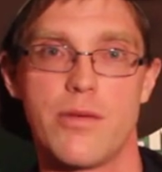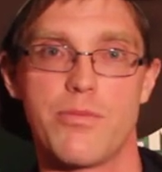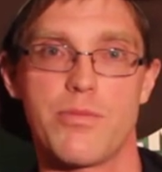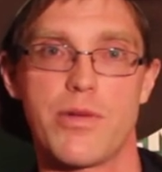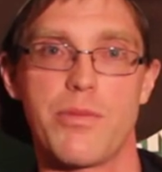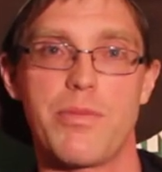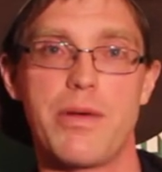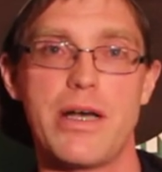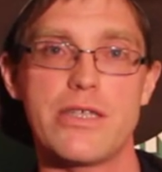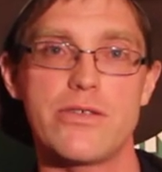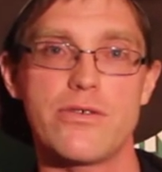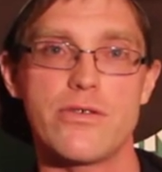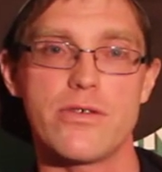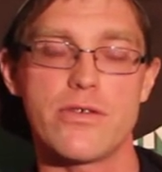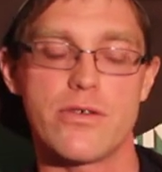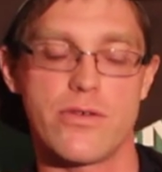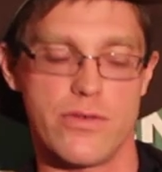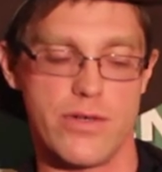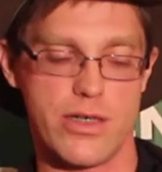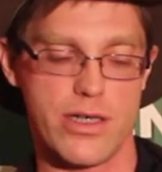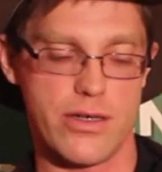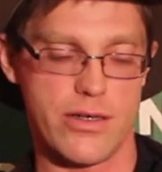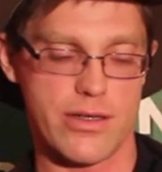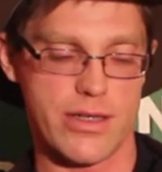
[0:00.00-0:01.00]
Perpetual
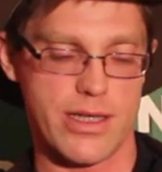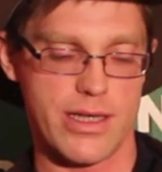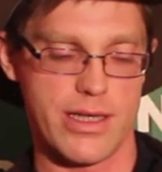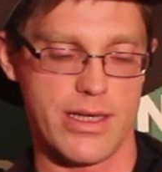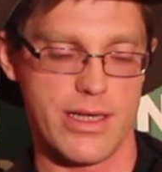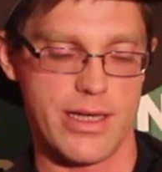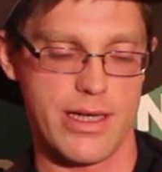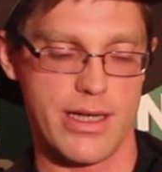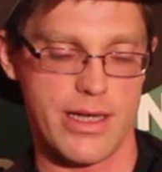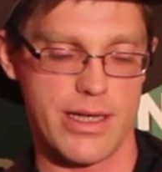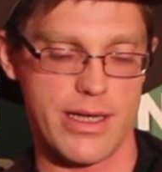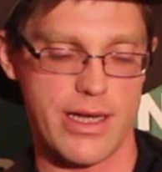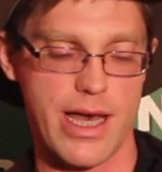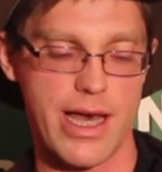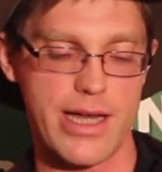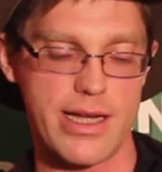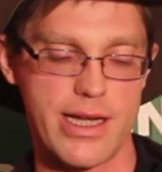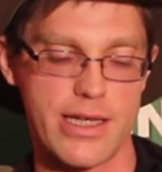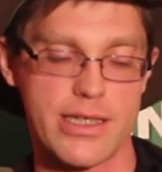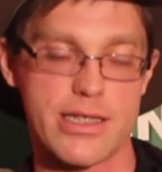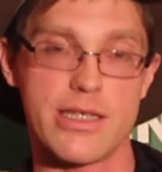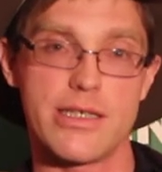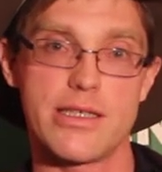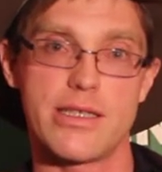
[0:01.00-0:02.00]
growth
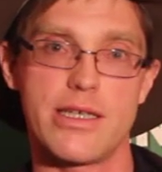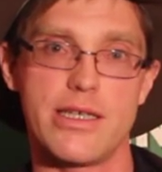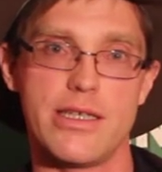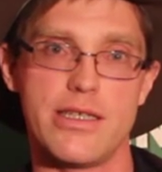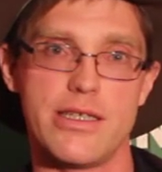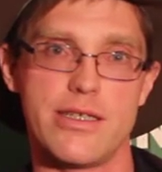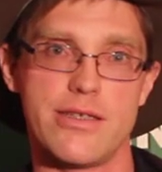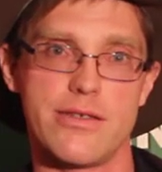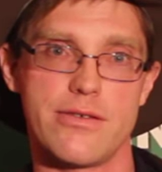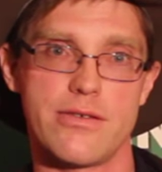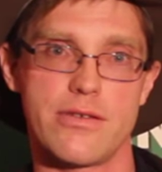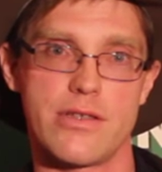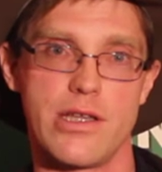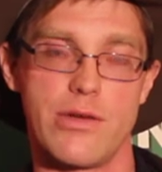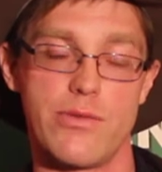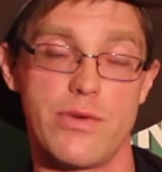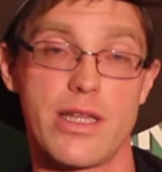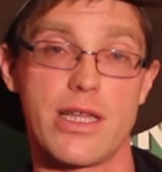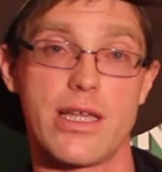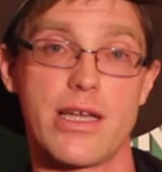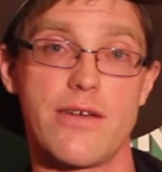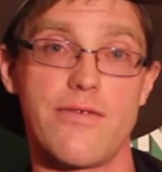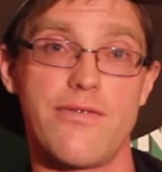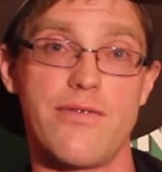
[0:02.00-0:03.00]
cannot continue
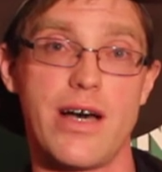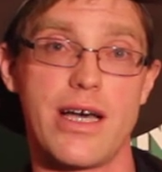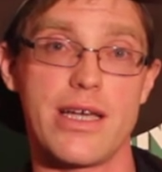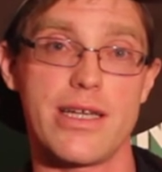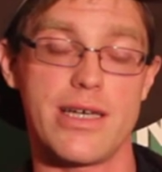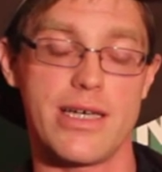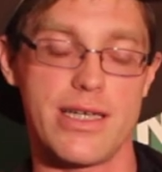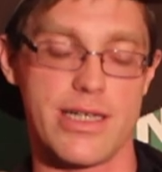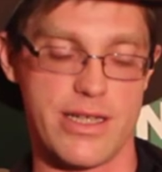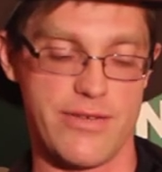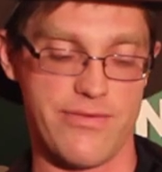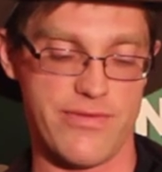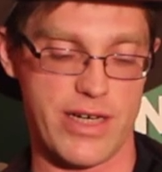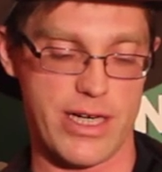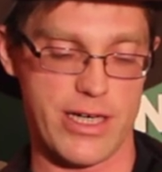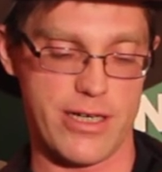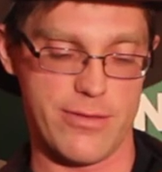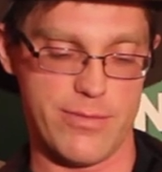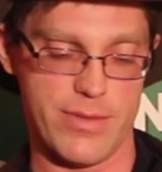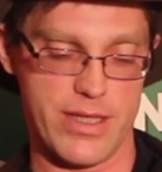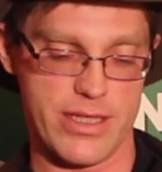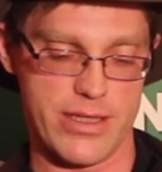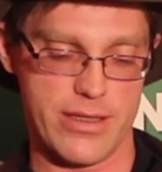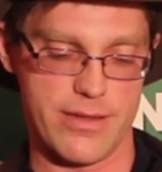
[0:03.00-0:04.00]
within a finite
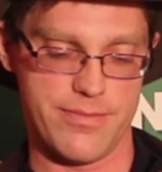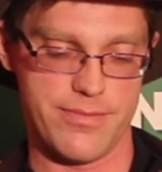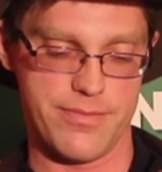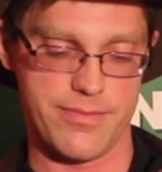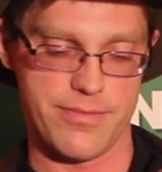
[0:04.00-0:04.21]
environment.